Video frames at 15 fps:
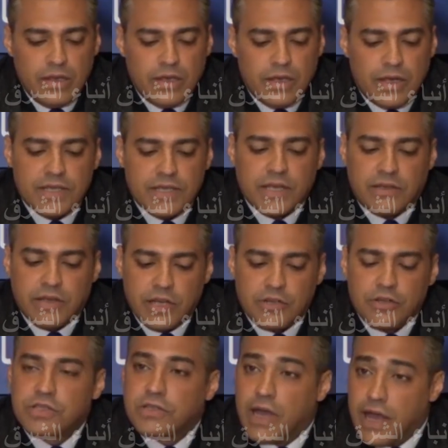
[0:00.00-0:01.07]
It is a
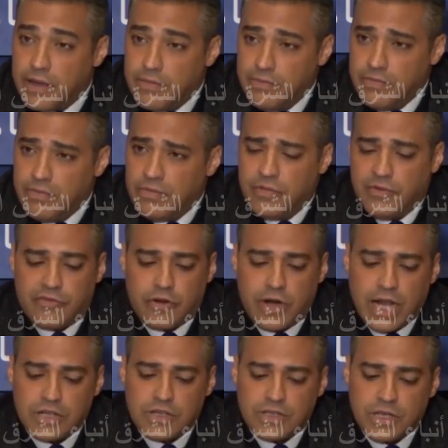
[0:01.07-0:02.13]
dangerous time for
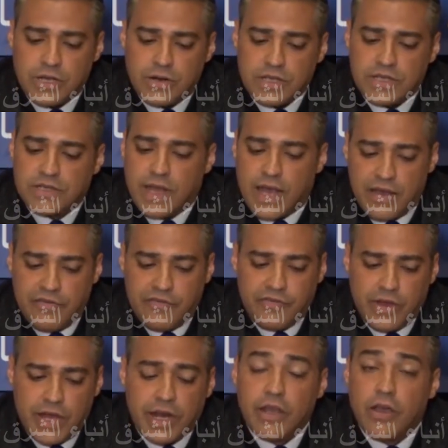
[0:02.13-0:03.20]
Al Jazeera staff,
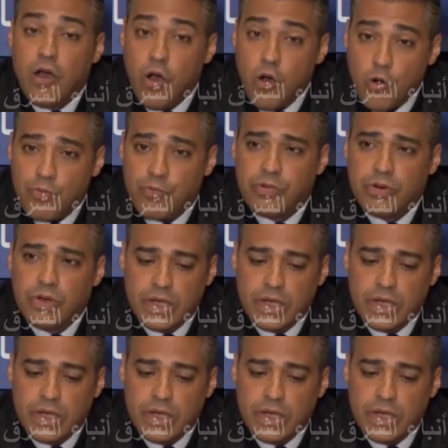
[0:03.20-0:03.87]
and I hope